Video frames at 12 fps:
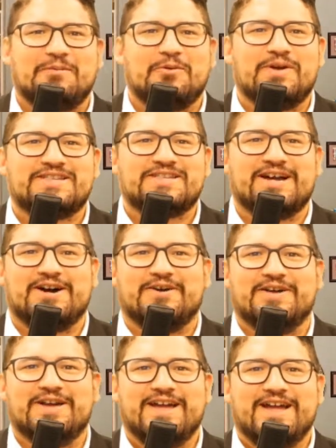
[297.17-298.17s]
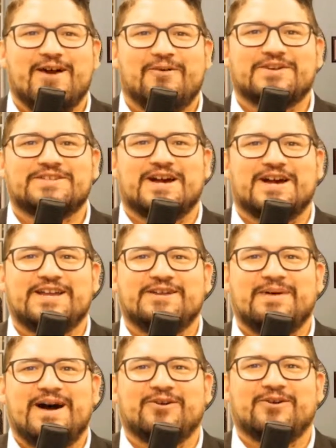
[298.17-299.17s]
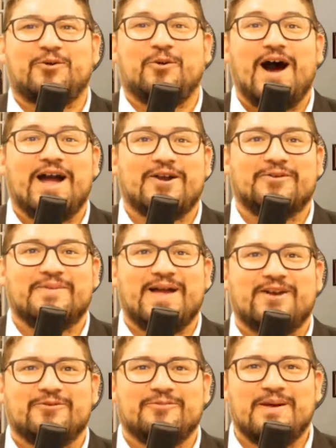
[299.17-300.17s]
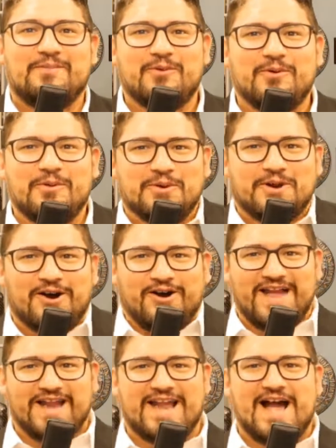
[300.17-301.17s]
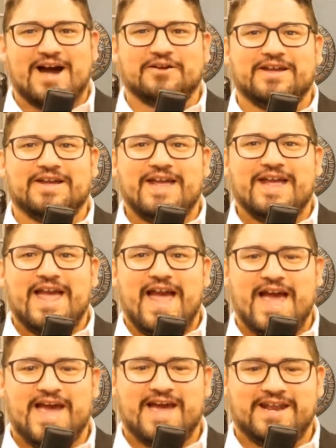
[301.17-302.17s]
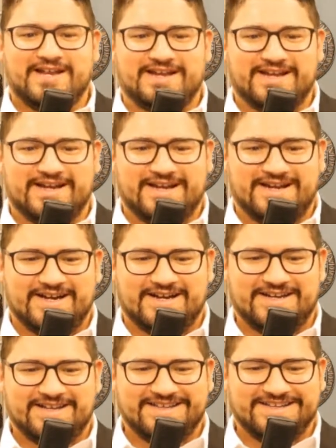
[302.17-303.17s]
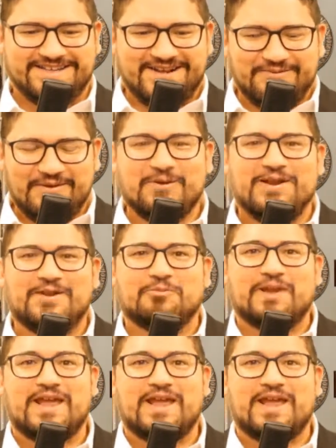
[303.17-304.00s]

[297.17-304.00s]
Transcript: weeks ago, and we were talking about choir, man. Remember when we would all hang out and we would either play